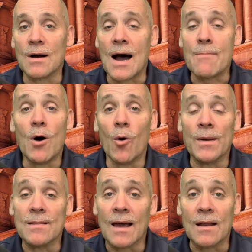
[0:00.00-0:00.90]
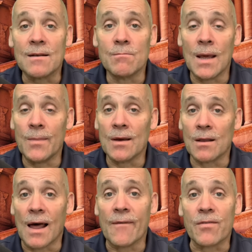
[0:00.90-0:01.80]
I'm hoping that maybe a
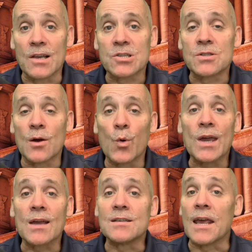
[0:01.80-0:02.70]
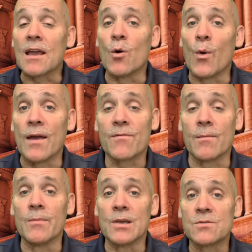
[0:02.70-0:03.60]
life lesson that we can take away
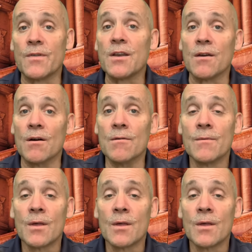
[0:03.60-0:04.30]
from this video